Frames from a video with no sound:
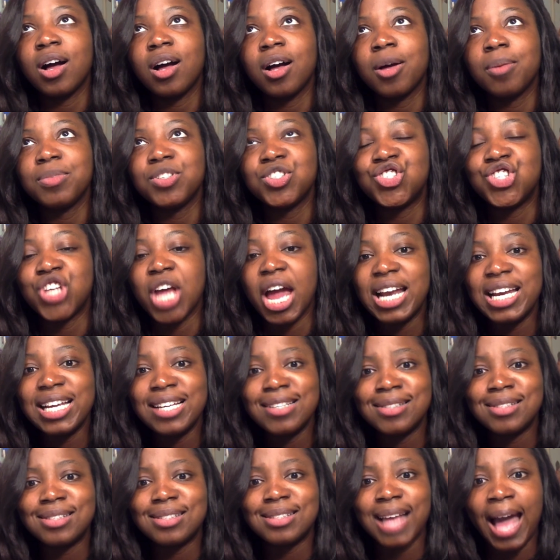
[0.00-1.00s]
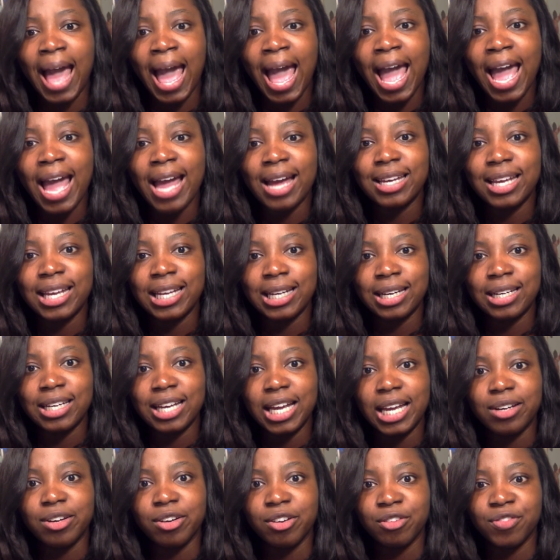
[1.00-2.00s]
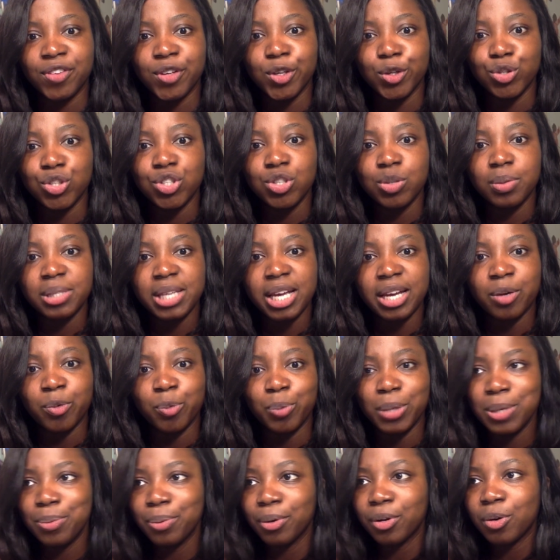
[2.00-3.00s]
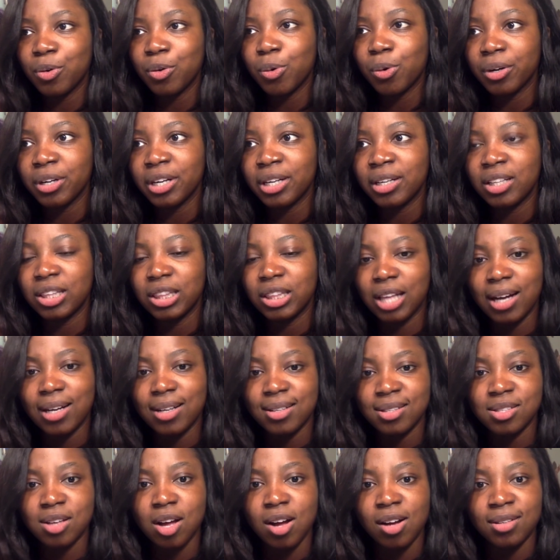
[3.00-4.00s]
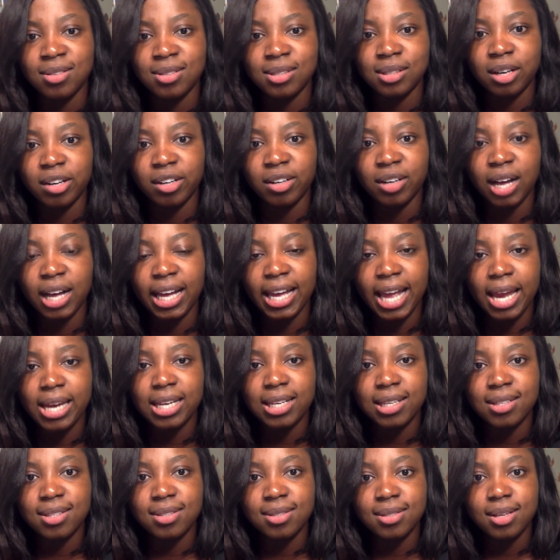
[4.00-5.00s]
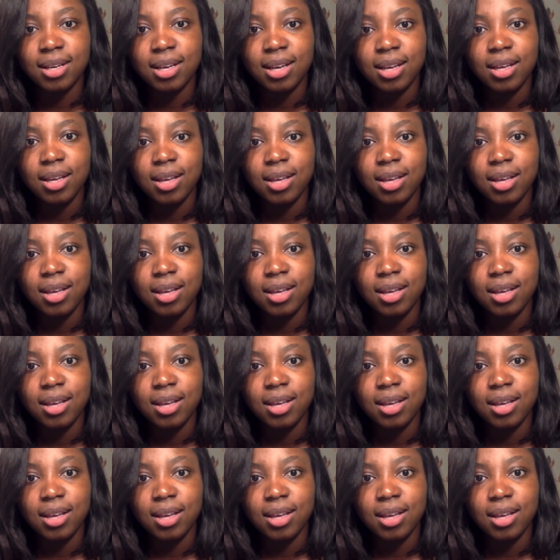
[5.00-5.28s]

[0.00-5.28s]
mean, Jenny said in an interview, she was like, we recorded a lot of songs in our hiatus.